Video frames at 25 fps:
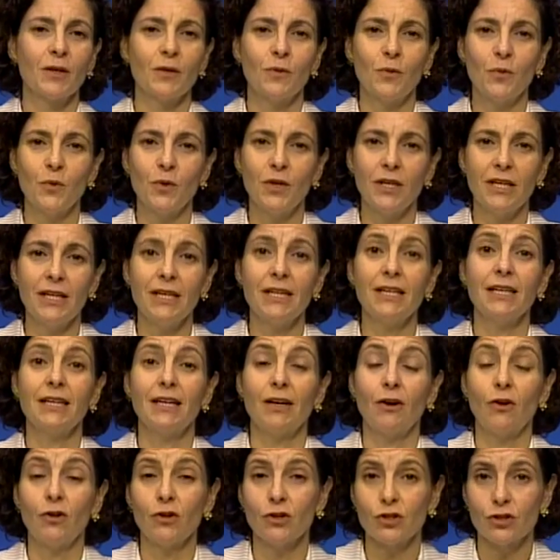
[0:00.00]
We
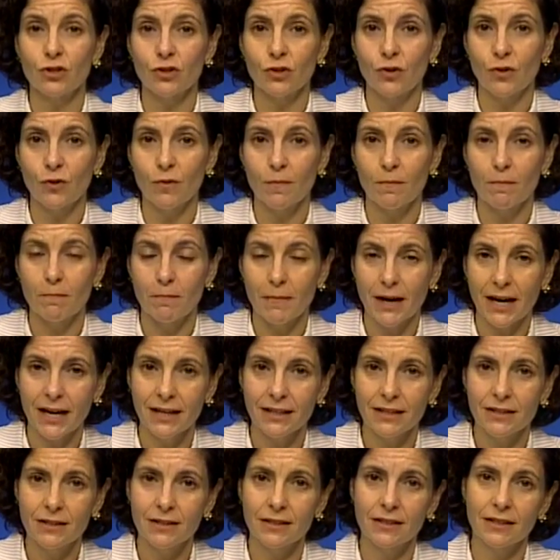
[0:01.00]
also
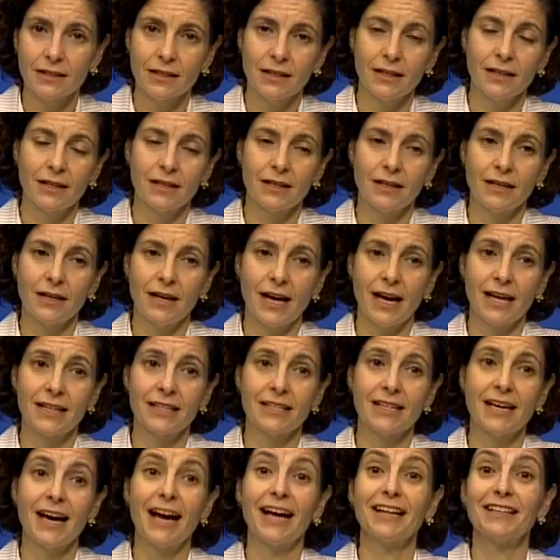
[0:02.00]
met
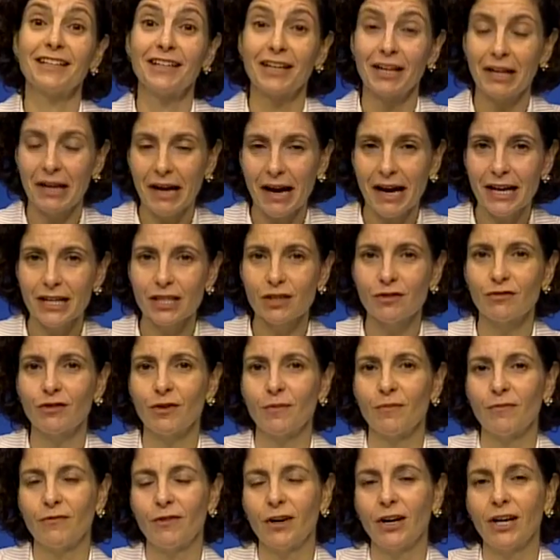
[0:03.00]
and had class
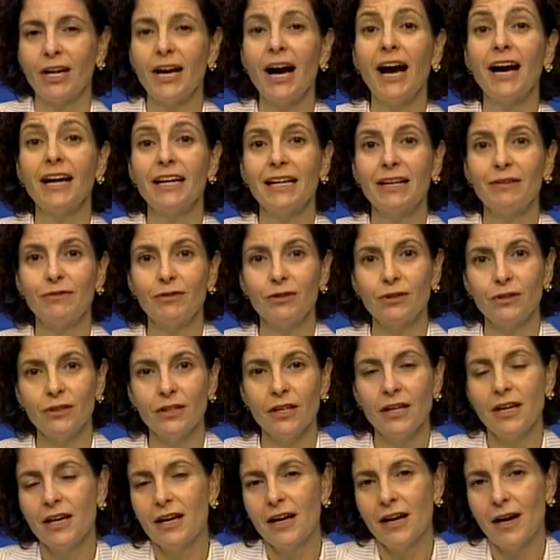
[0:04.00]
from very high-level
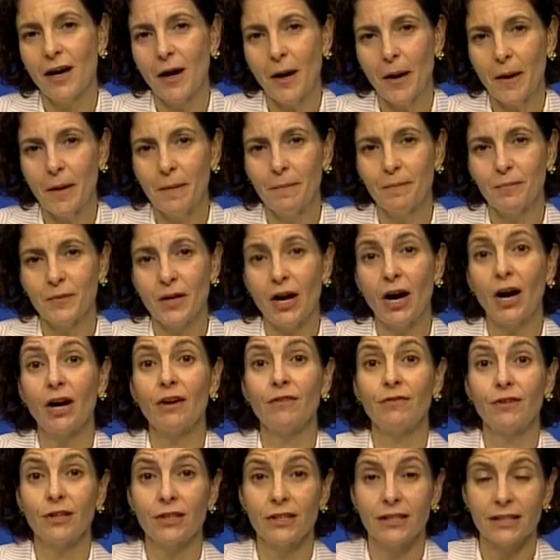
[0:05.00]

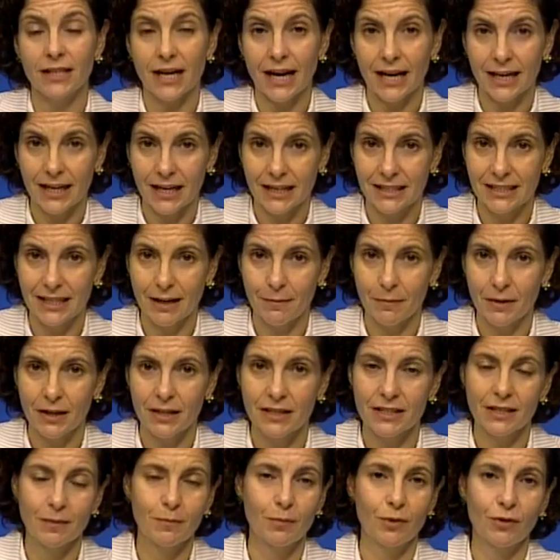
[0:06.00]
Harvard
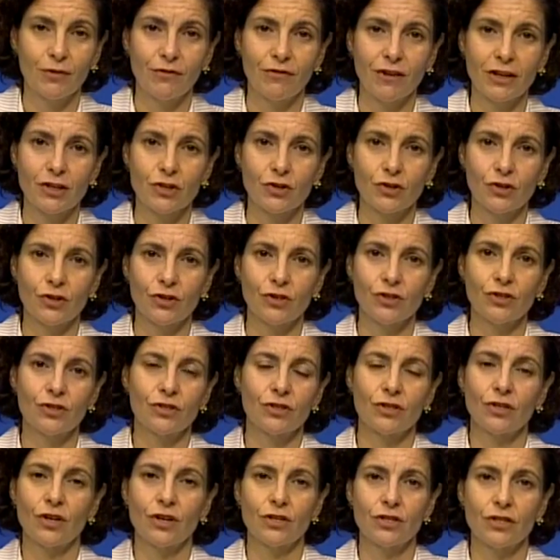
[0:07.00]
academics and professors
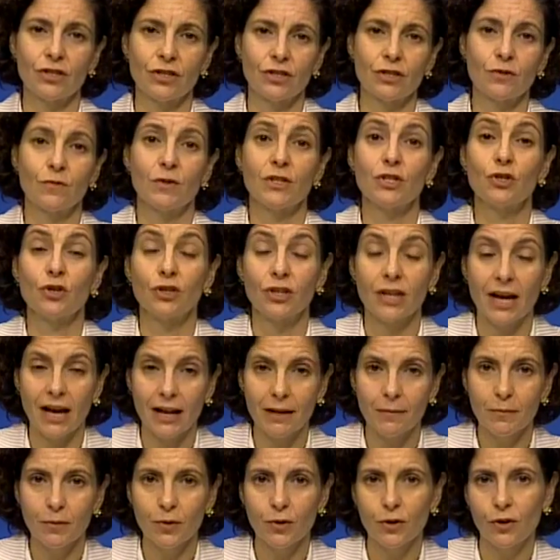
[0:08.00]
such as Richard
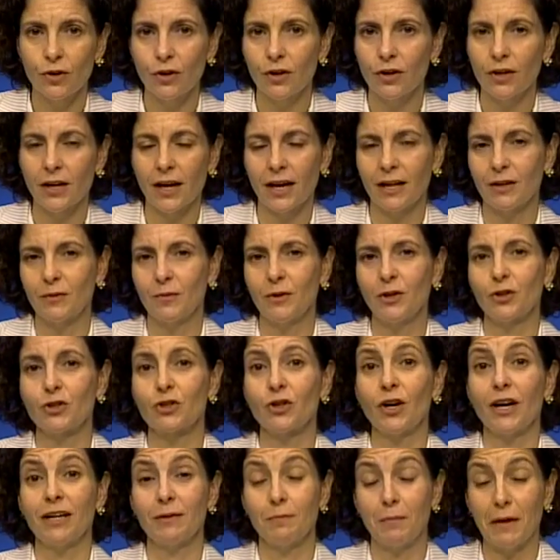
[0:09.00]
Elmore, and we
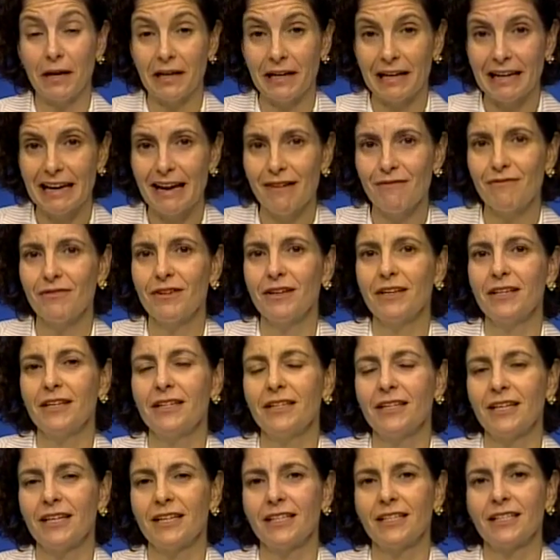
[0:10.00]
also had Ben
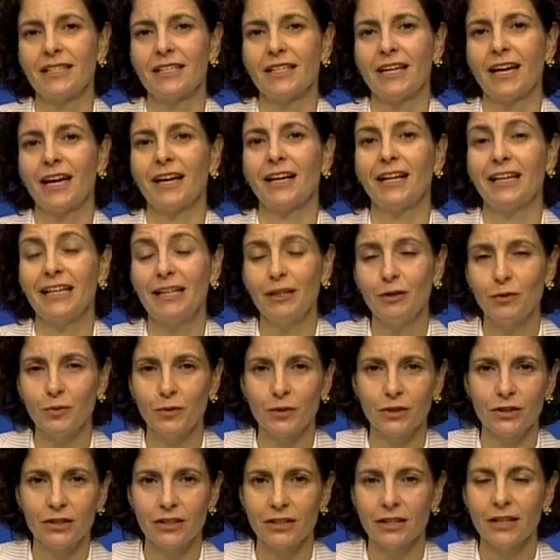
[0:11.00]
Levin and Ken
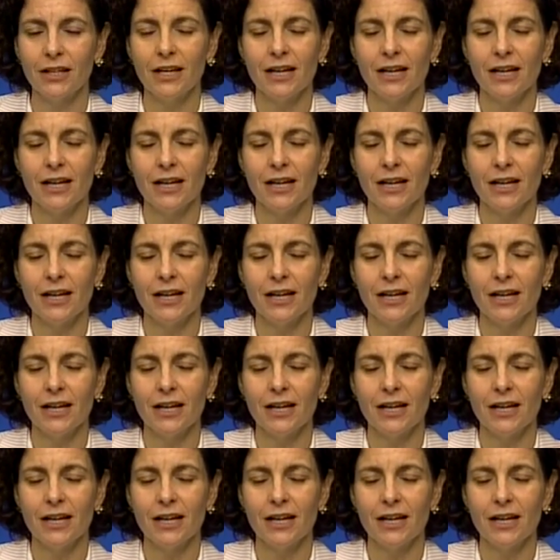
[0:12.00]
Leetwood.